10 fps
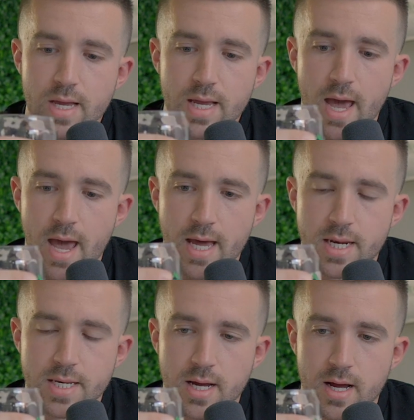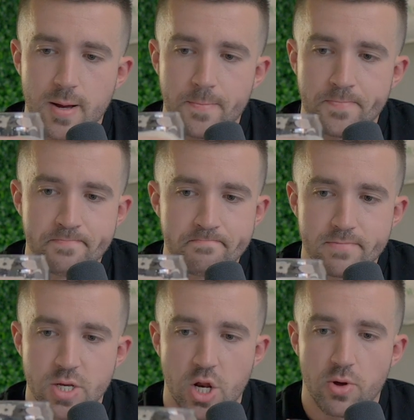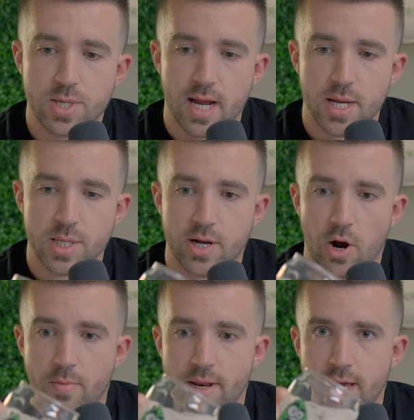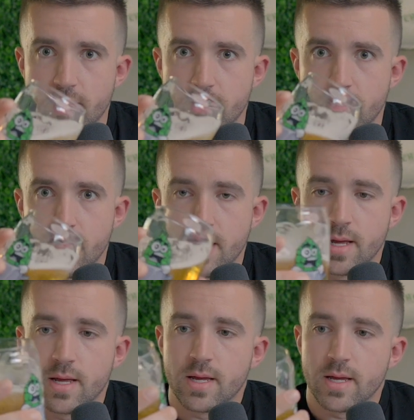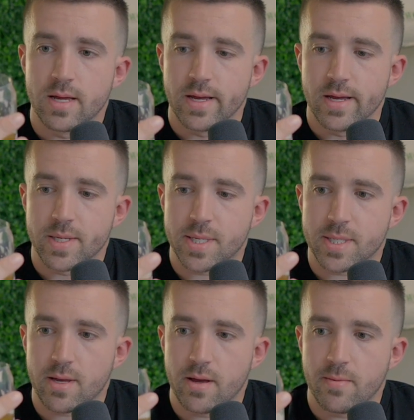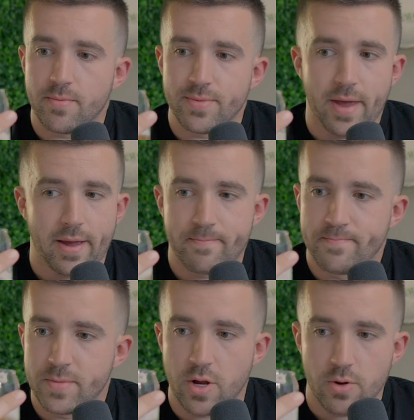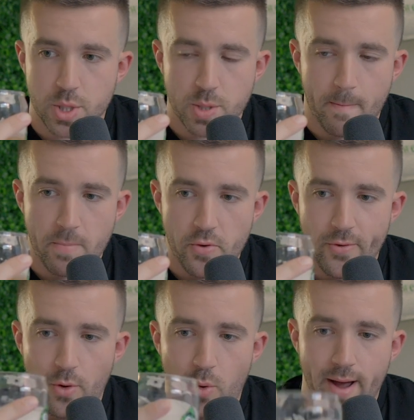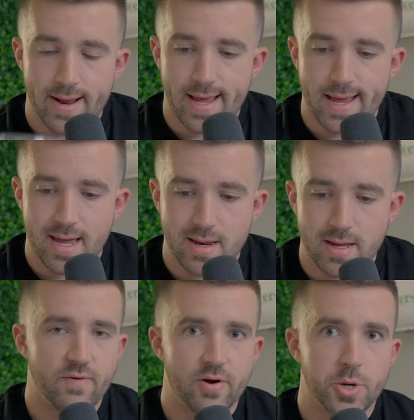And it's nicely carbonated. It's like, just a pearl white head, very